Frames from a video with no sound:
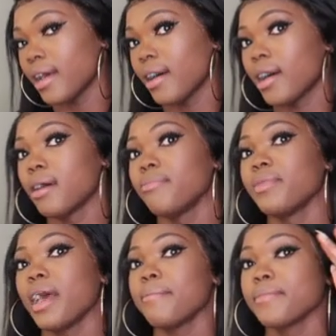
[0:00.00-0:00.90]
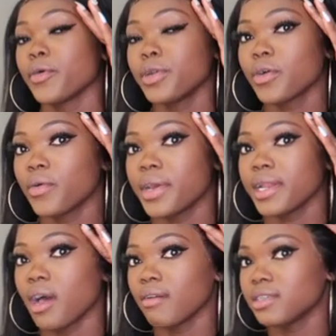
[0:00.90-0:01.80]
I'm going to go
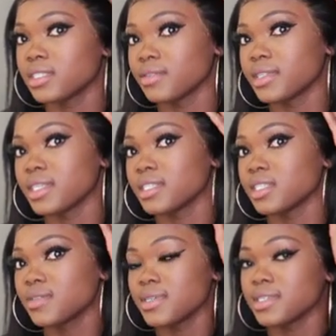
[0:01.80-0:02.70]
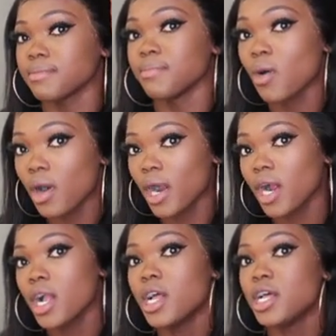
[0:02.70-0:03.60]
in obviously with this and tweeze it more